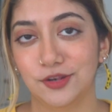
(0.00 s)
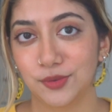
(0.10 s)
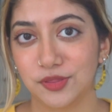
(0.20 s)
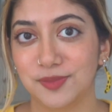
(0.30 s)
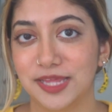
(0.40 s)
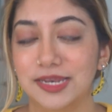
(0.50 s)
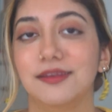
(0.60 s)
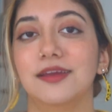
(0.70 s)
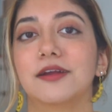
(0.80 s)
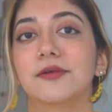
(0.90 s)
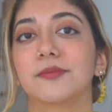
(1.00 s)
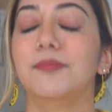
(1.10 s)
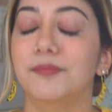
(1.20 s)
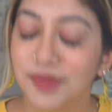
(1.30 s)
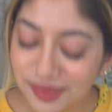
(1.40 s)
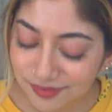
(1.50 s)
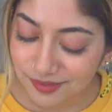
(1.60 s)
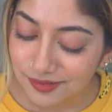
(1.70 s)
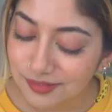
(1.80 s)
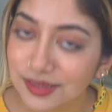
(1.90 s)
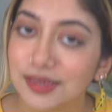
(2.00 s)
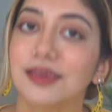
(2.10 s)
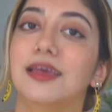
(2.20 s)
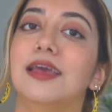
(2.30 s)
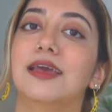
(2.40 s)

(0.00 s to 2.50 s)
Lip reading: to explain it here. Basically,